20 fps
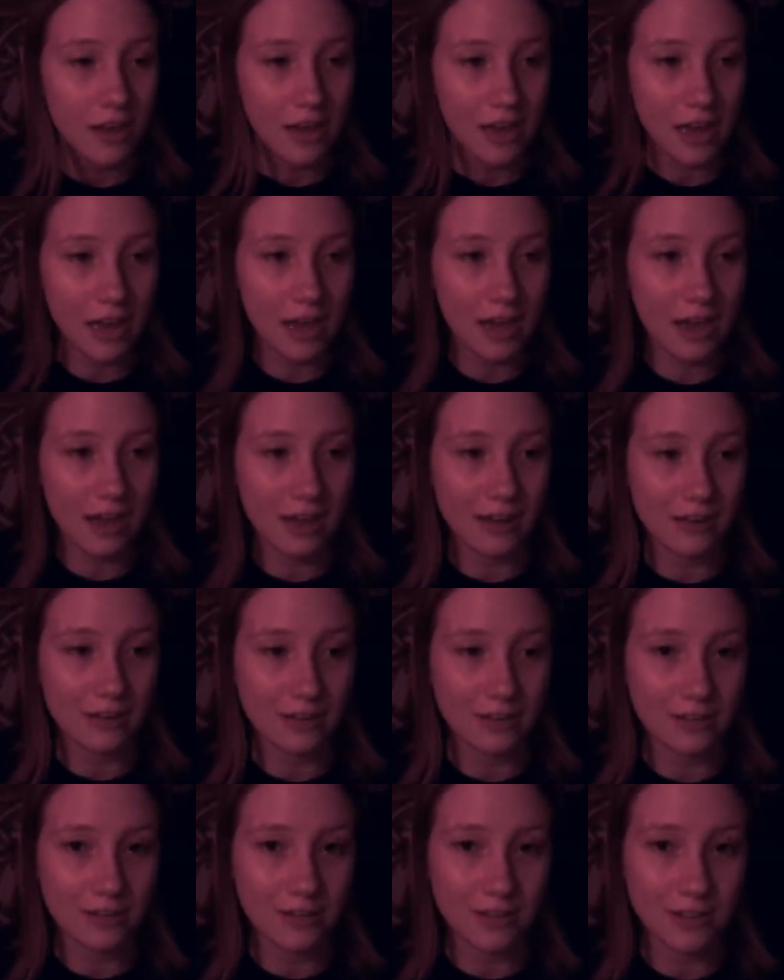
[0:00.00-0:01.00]

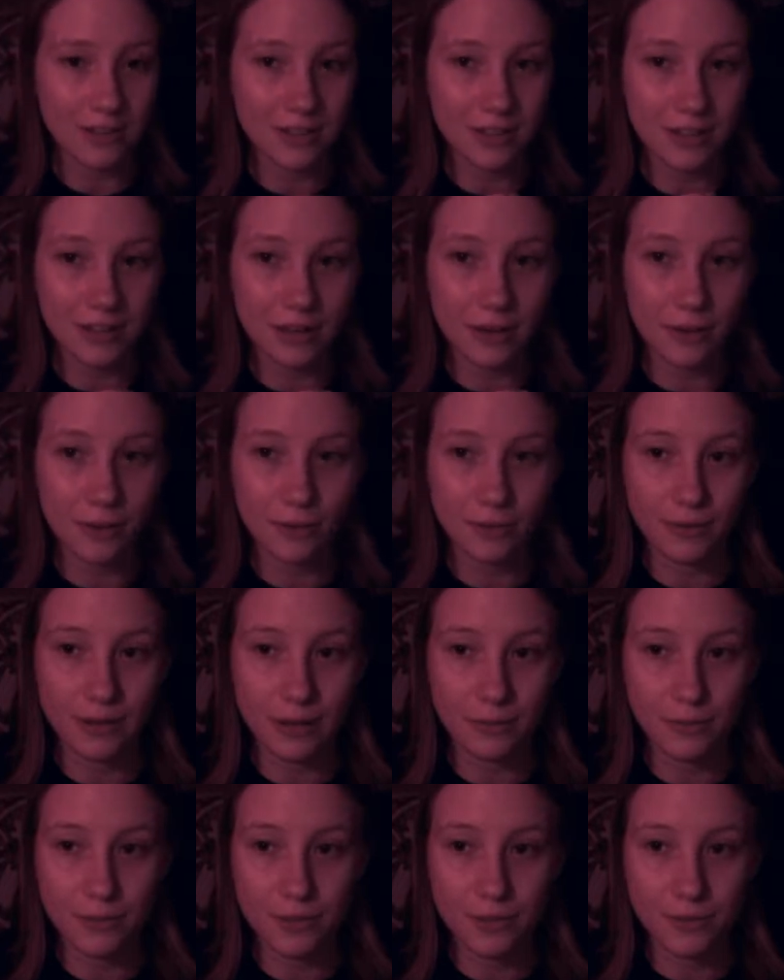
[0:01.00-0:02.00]
And, you know,
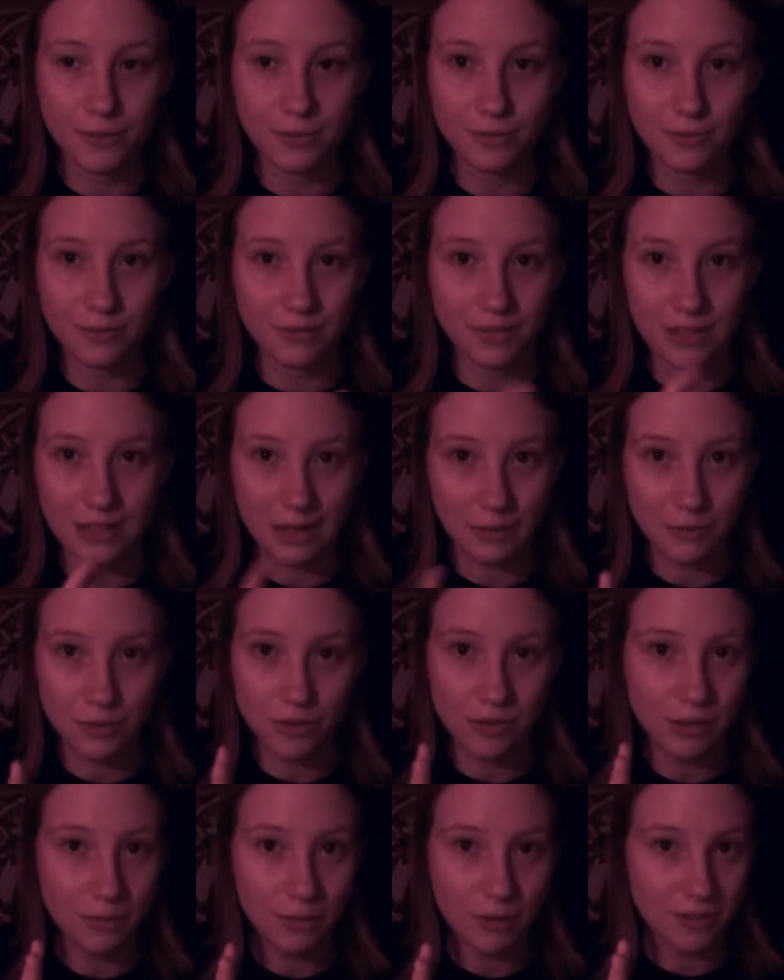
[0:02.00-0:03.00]
the
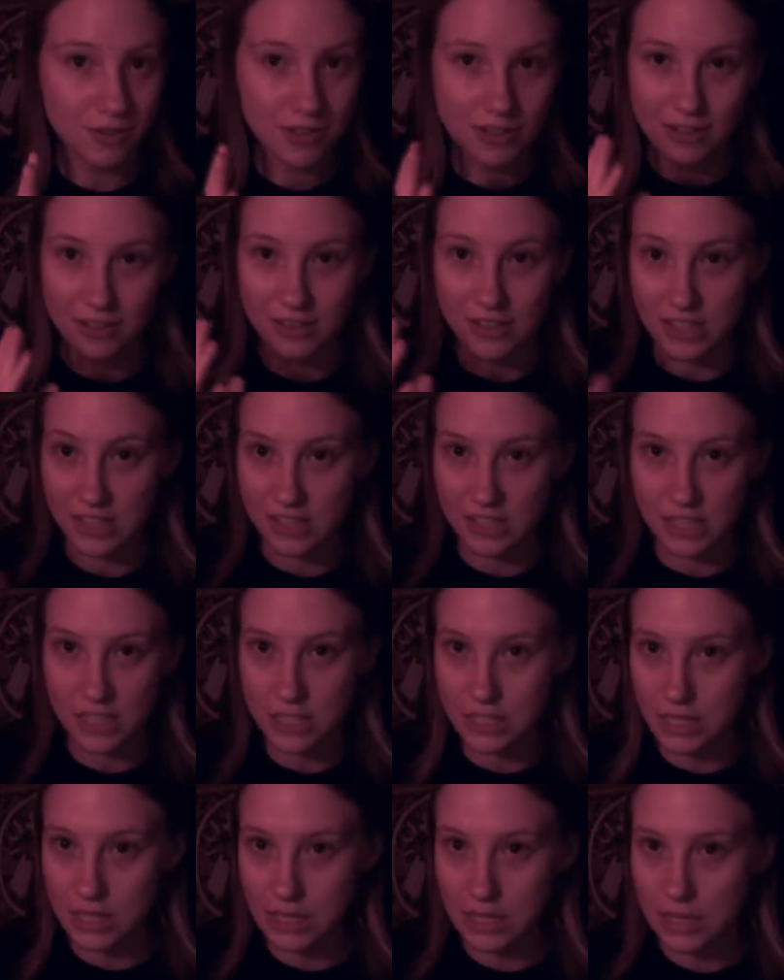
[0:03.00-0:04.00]
Neptunian person doesn't
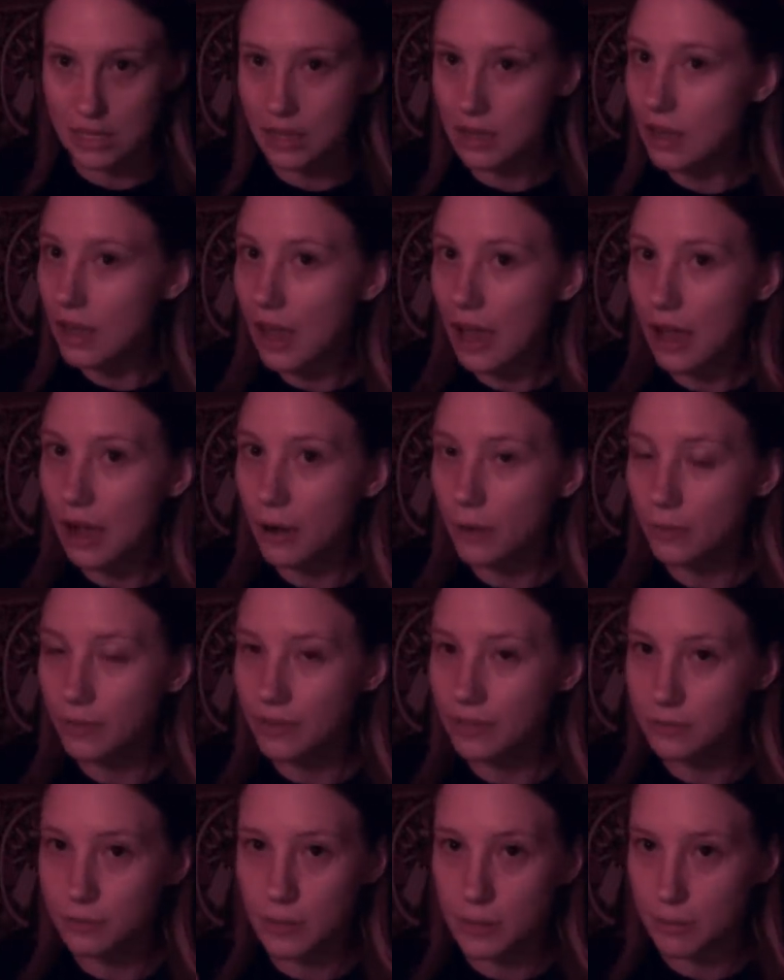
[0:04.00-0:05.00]
see how
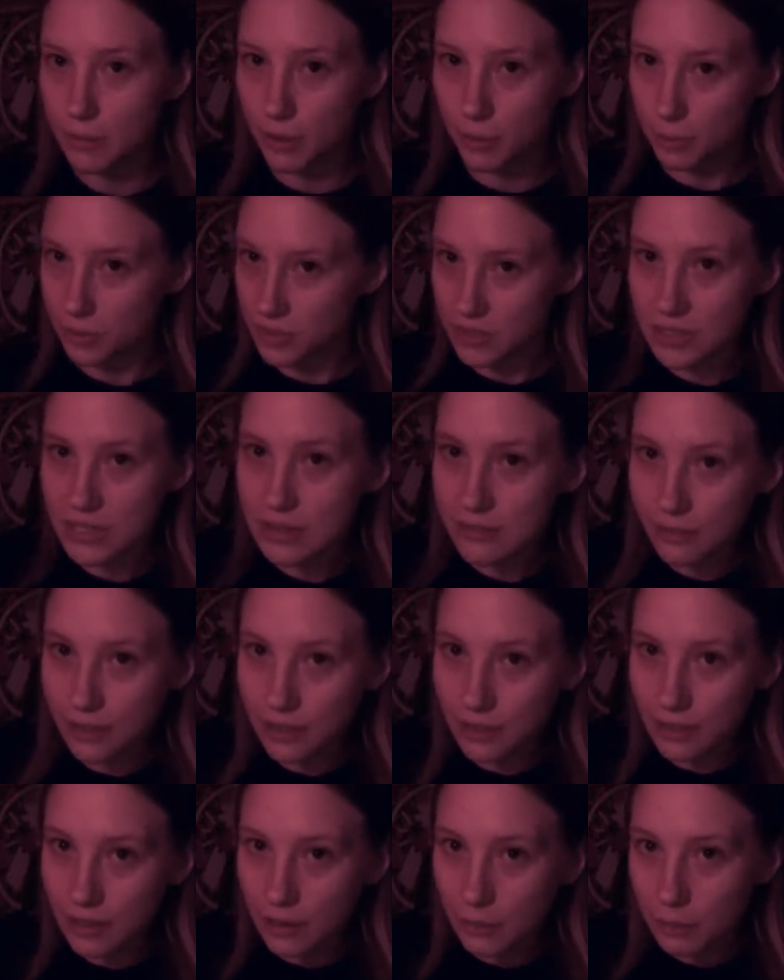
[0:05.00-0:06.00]
these people are
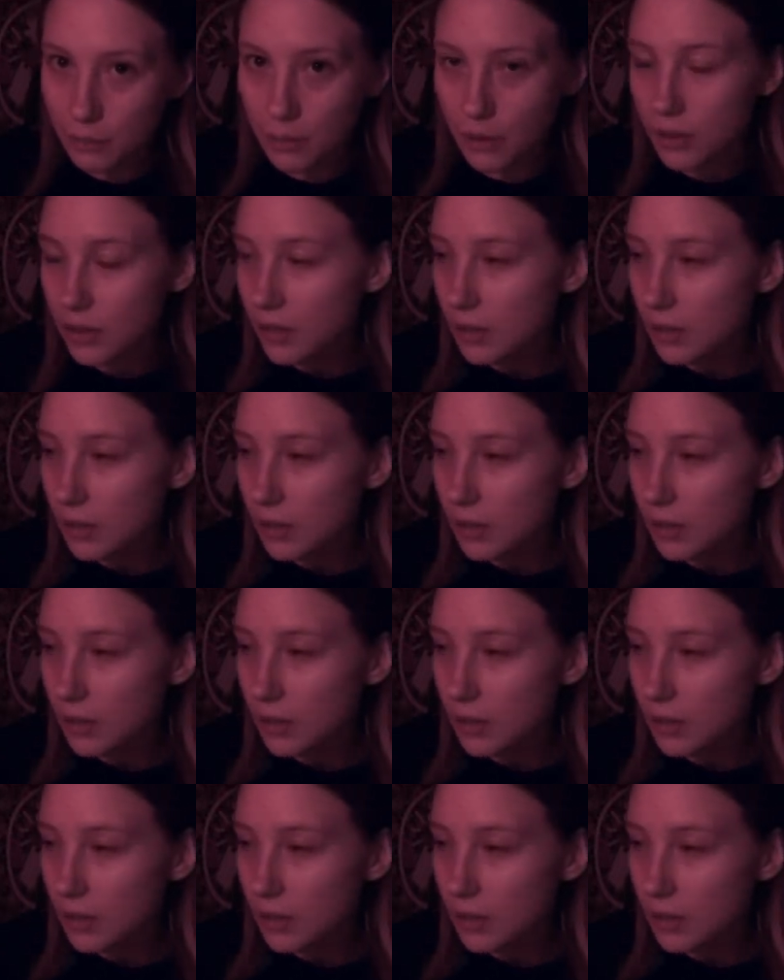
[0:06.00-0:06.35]
perceiving them,